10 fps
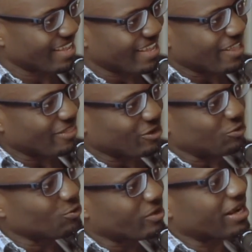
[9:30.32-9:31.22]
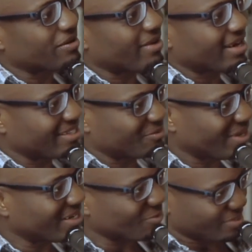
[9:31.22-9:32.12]
that you can manage
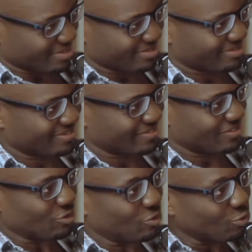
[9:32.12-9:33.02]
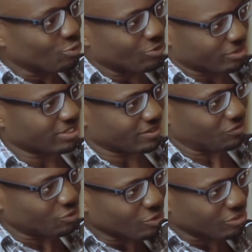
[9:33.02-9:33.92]
money well. You yourself, you
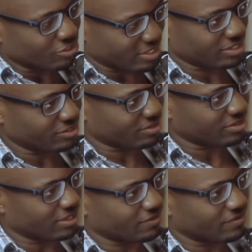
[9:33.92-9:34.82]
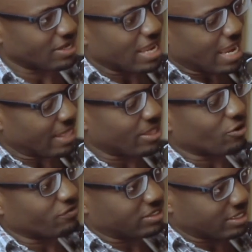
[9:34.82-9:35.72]
don't trust yourself. And then
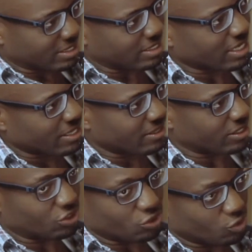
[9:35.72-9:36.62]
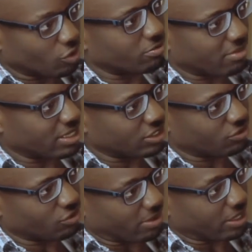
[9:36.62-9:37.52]
obviously the second thing is you don't manage your
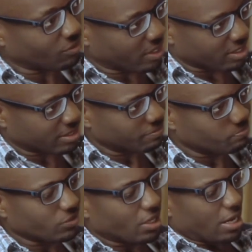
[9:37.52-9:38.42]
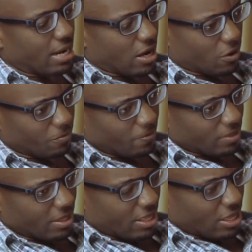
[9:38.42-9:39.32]
money well. Now,
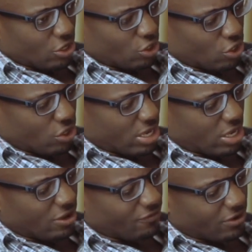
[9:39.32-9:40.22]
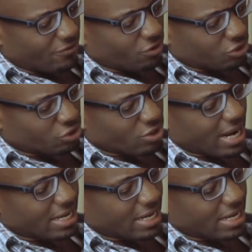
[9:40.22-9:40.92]
if you're trying